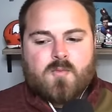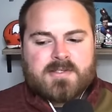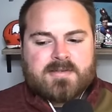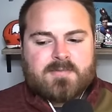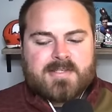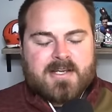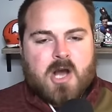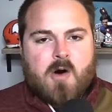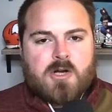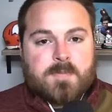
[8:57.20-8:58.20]
was in
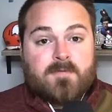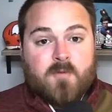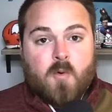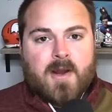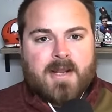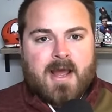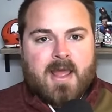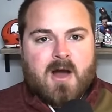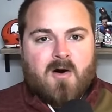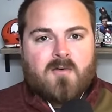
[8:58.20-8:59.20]
college before
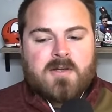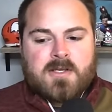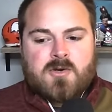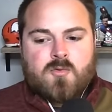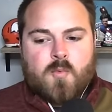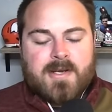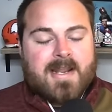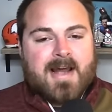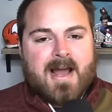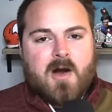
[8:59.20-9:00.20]
NIL, when
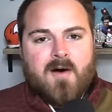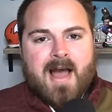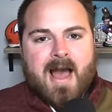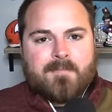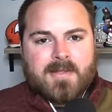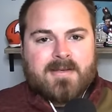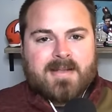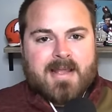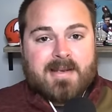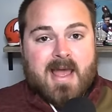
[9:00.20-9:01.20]
NIL
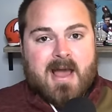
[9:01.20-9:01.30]
happened, and